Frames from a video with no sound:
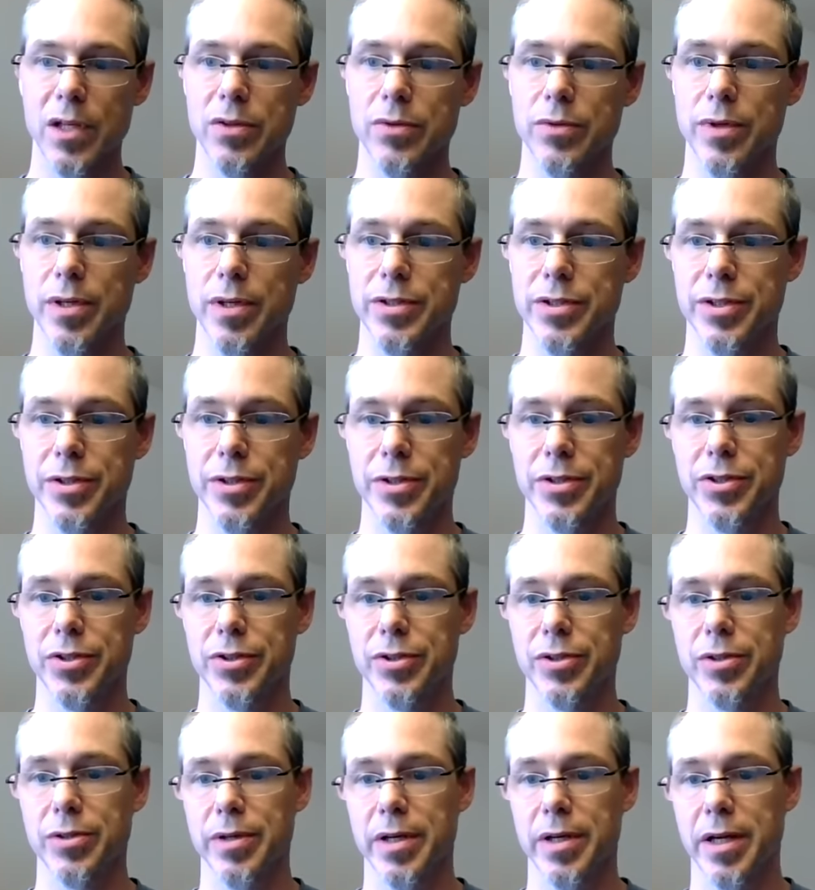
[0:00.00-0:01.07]
Laurent series
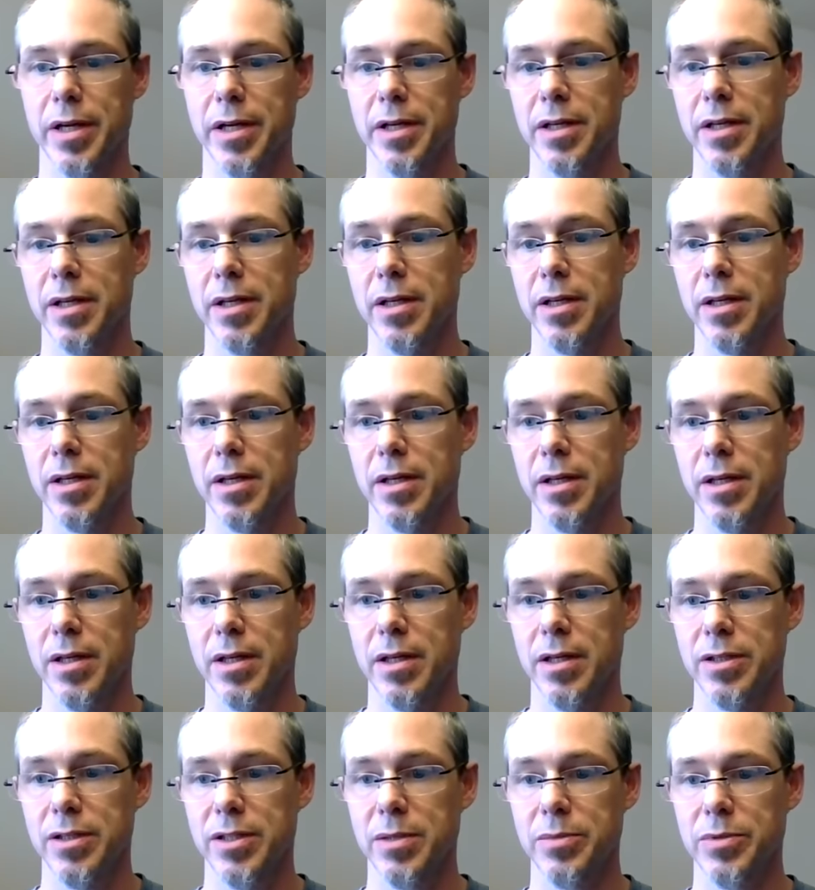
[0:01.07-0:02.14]
2 array.
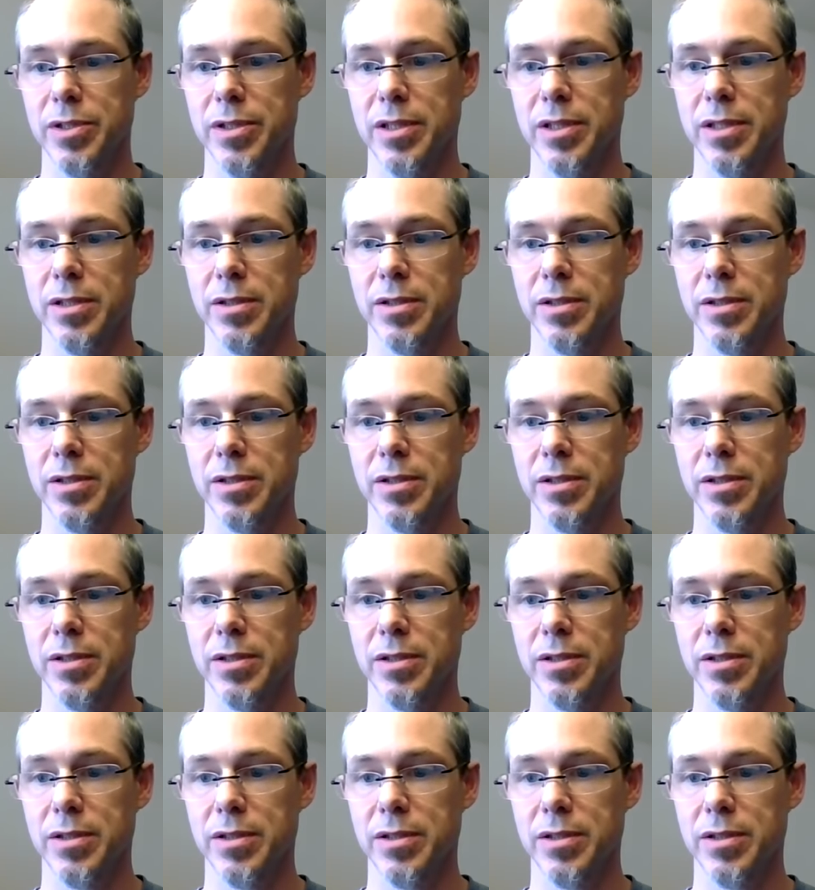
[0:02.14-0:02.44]
Assumption